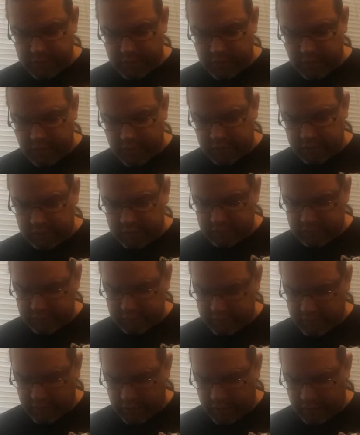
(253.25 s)
are on
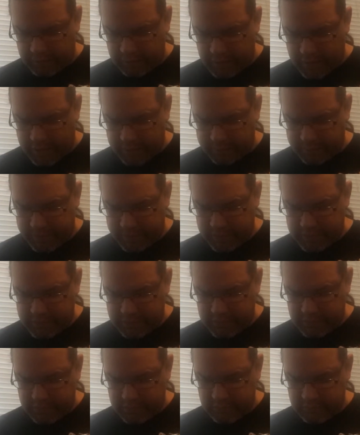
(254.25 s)
a black
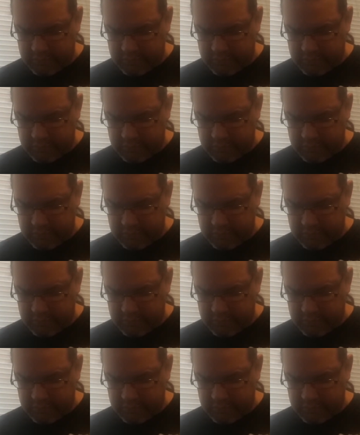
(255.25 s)
base.